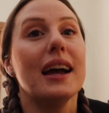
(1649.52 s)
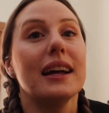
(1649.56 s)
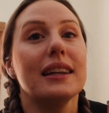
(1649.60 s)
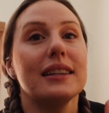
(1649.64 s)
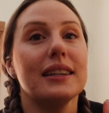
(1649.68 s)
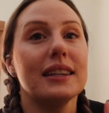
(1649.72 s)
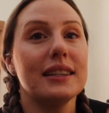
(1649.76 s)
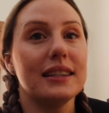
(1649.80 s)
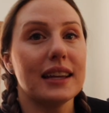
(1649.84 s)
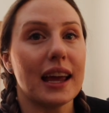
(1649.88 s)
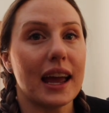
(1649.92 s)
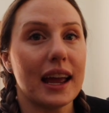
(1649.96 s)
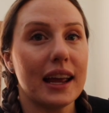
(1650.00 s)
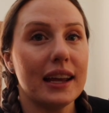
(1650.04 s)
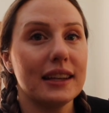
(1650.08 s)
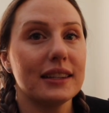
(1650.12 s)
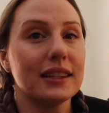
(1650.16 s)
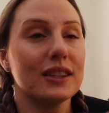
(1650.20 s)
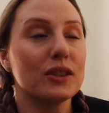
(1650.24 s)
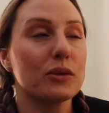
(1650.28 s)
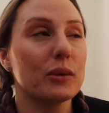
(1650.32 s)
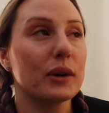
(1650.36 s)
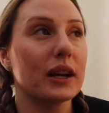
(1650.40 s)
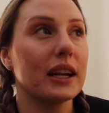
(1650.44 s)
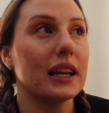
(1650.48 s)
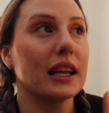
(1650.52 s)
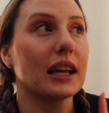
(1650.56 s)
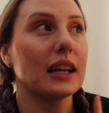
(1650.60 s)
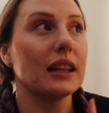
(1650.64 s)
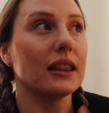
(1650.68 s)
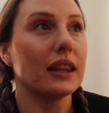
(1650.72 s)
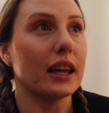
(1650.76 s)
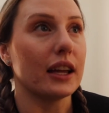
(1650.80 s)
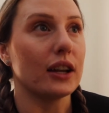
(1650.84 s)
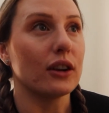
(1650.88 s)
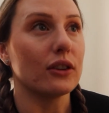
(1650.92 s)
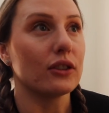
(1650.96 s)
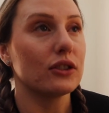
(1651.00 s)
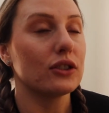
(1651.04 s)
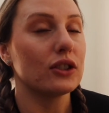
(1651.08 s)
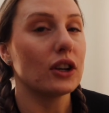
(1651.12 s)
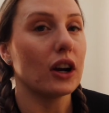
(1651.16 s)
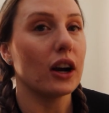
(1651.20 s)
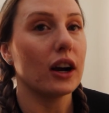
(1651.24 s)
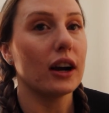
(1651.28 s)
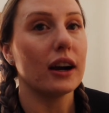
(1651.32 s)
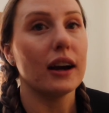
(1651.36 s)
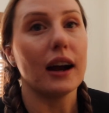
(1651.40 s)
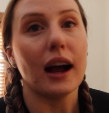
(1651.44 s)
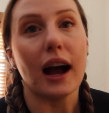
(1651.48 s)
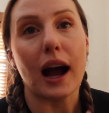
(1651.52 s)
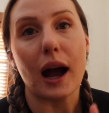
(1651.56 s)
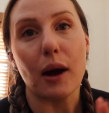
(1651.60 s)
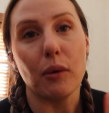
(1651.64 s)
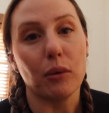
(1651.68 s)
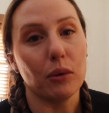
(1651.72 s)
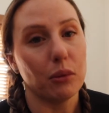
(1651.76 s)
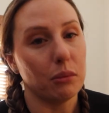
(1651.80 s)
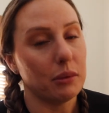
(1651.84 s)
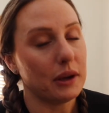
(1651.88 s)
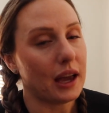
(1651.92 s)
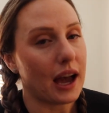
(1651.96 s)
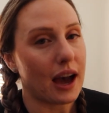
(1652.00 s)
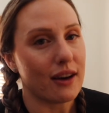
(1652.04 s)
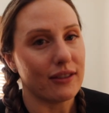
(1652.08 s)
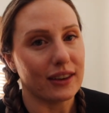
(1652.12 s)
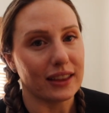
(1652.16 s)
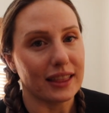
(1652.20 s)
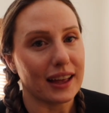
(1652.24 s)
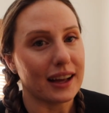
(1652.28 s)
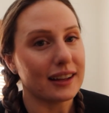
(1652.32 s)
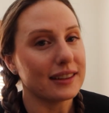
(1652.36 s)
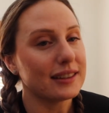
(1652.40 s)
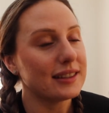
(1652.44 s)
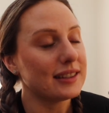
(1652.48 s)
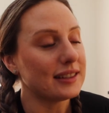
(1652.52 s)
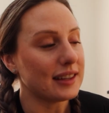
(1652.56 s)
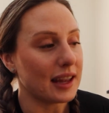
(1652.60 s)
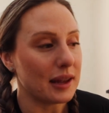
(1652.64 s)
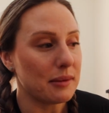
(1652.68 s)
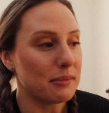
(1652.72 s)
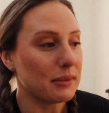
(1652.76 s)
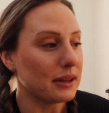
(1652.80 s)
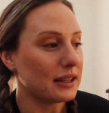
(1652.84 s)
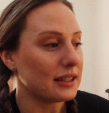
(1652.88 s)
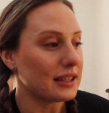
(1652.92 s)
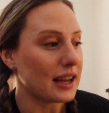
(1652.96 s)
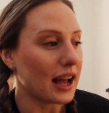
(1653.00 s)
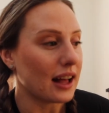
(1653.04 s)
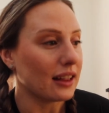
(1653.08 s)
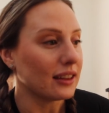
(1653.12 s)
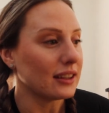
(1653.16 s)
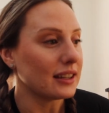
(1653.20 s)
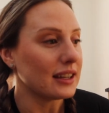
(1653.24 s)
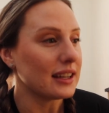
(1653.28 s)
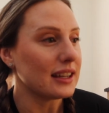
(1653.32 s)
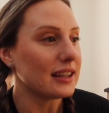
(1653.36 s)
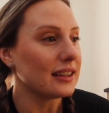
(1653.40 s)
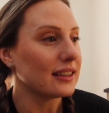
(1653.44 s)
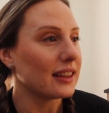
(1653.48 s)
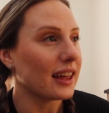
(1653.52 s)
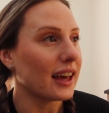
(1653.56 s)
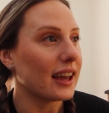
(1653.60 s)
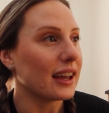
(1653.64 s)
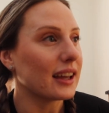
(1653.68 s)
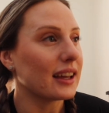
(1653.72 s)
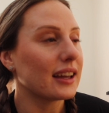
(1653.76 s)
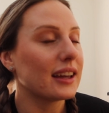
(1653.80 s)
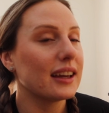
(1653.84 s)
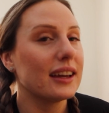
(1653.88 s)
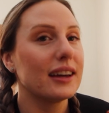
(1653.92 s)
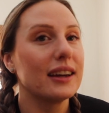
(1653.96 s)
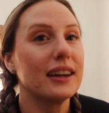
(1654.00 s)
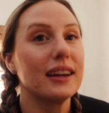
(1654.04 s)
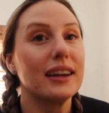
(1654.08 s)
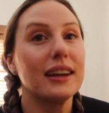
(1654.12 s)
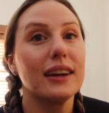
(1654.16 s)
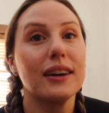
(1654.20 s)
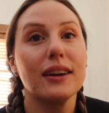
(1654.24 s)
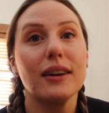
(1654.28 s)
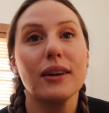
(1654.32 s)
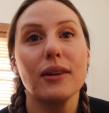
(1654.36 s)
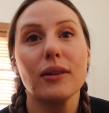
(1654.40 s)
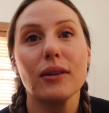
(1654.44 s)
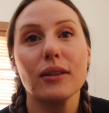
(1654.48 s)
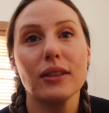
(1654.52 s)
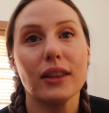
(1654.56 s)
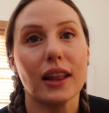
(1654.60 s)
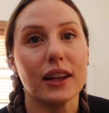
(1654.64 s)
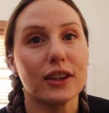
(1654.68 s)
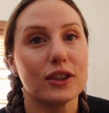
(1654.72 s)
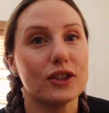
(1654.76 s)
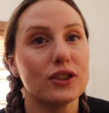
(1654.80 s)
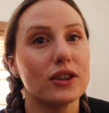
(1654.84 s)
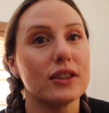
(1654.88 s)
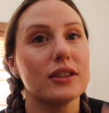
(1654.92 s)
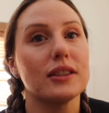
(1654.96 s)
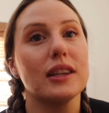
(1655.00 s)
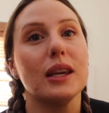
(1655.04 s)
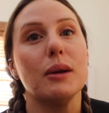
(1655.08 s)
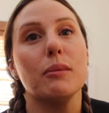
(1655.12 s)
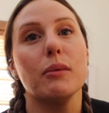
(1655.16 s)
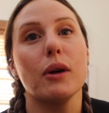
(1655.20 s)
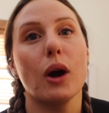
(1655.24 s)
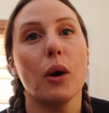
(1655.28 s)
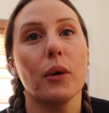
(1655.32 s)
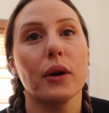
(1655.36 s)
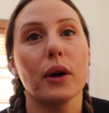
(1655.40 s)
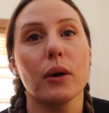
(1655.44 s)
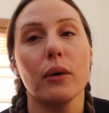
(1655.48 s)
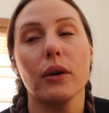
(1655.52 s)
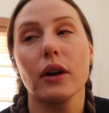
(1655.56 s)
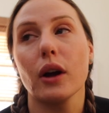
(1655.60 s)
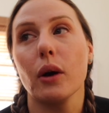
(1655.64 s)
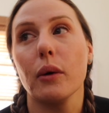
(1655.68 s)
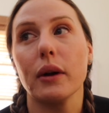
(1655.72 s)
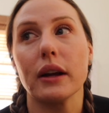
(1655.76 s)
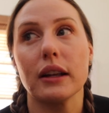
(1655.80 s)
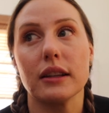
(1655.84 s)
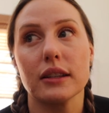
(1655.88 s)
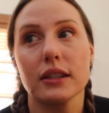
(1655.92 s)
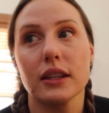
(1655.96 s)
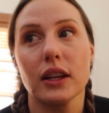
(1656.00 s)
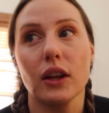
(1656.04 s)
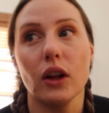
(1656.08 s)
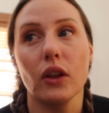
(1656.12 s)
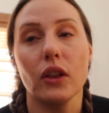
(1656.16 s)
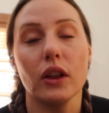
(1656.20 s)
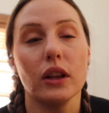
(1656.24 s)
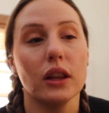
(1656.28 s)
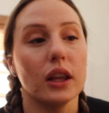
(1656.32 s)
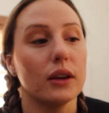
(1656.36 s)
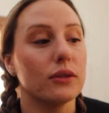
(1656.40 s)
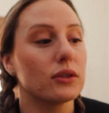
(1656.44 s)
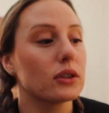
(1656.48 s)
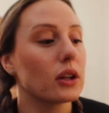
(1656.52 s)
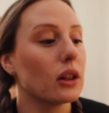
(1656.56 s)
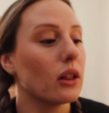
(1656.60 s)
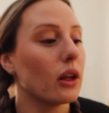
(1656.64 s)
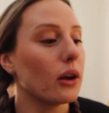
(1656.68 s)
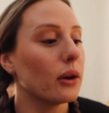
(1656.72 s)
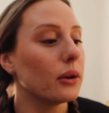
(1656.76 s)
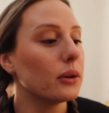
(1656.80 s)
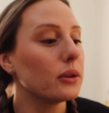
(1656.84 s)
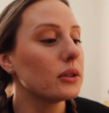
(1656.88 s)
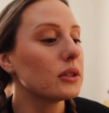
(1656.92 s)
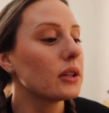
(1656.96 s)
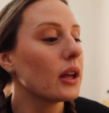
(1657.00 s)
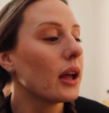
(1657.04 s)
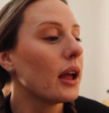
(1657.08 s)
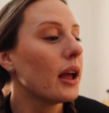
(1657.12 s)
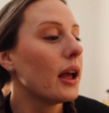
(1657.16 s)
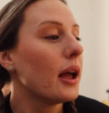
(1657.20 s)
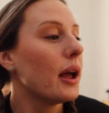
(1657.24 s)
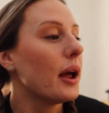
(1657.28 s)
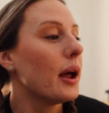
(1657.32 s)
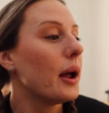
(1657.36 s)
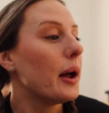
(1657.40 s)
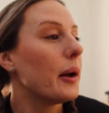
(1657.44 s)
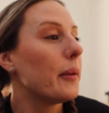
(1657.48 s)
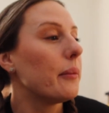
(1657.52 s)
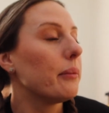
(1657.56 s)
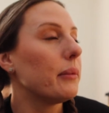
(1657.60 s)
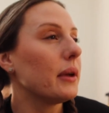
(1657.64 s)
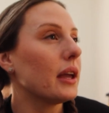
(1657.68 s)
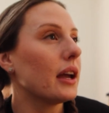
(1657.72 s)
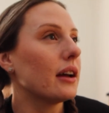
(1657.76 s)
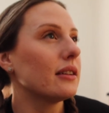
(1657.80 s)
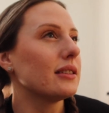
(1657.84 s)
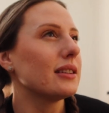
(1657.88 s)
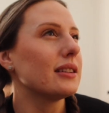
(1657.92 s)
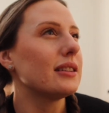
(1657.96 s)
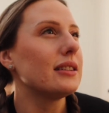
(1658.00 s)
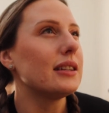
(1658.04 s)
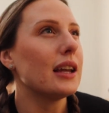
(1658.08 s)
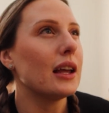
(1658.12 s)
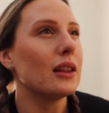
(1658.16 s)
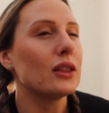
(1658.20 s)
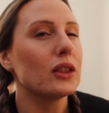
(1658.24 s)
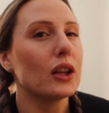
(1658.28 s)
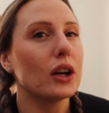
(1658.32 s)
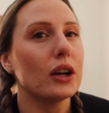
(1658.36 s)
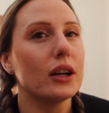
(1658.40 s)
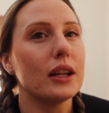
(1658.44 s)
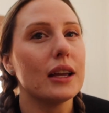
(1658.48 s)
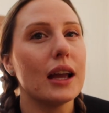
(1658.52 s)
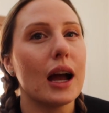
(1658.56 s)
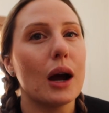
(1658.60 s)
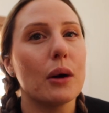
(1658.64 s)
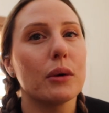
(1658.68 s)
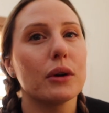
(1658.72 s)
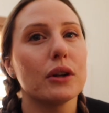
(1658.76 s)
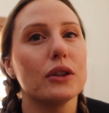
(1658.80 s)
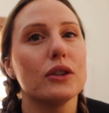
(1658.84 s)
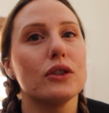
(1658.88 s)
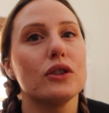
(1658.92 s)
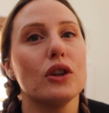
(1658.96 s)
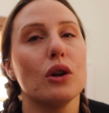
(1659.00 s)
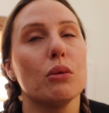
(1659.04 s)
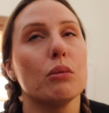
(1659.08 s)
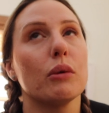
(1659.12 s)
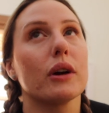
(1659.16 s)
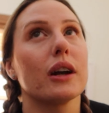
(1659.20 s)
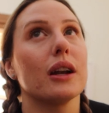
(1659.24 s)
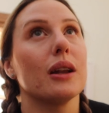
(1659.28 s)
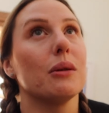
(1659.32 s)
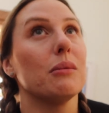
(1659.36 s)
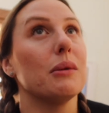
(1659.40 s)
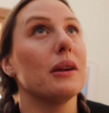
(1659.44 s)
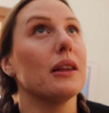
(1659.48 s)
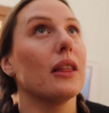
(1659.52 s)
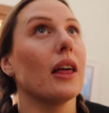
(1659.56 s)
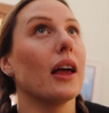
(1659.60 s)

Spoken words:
today, since we're getting a later start, I will be having that same mentality. Like let's just keep going, going, going until the lifts close. Because it's 10:30, I would assume we're gonna be